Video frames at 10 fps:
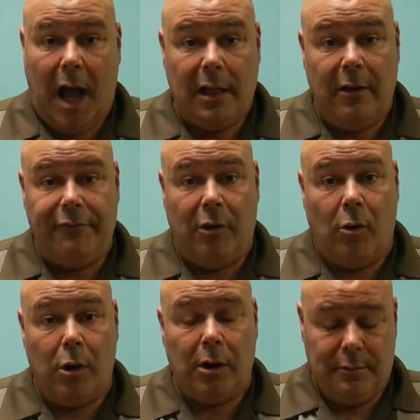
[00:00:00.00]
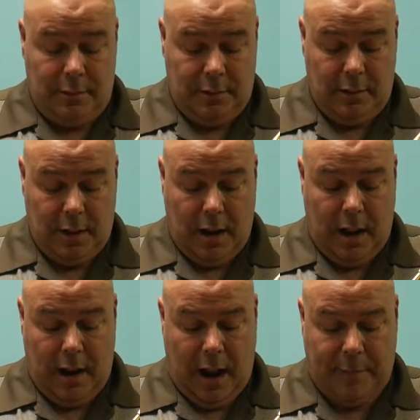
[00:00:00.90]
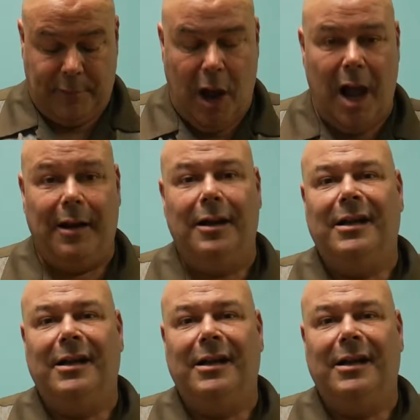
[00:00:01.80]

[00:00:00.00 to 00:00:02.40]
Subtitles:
love the horn. I'm not